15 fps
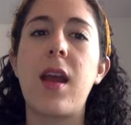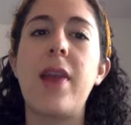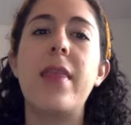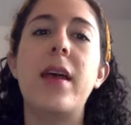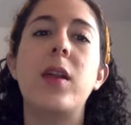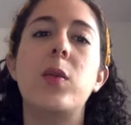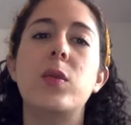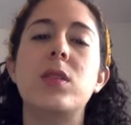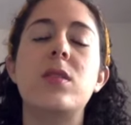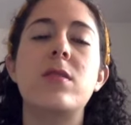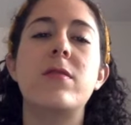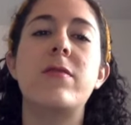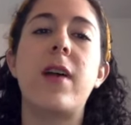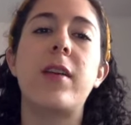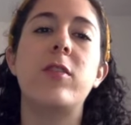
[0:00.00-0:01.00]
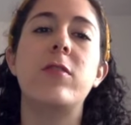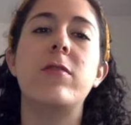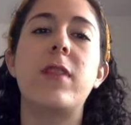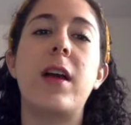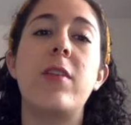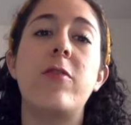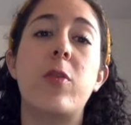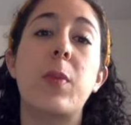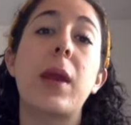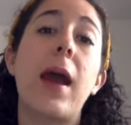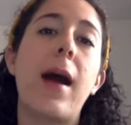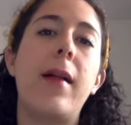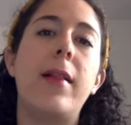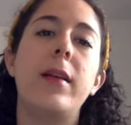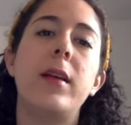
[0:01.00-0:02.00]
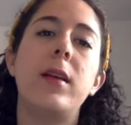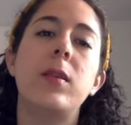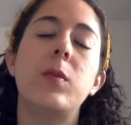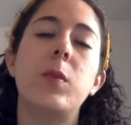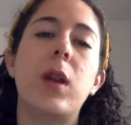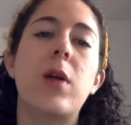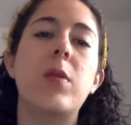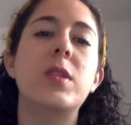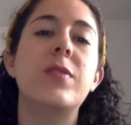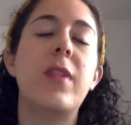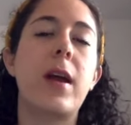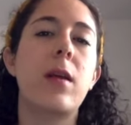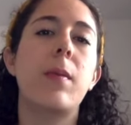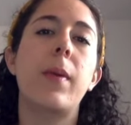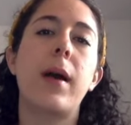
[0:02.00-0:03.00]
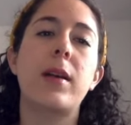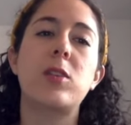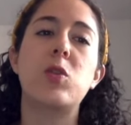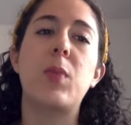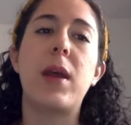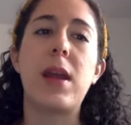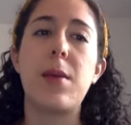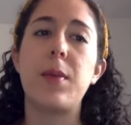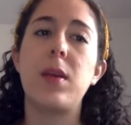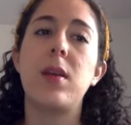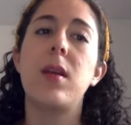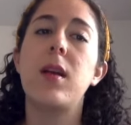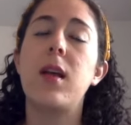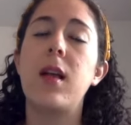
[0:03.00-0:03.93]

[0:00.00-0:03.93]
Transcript: And then it was the final flight from Cali when I was flying back to Miami.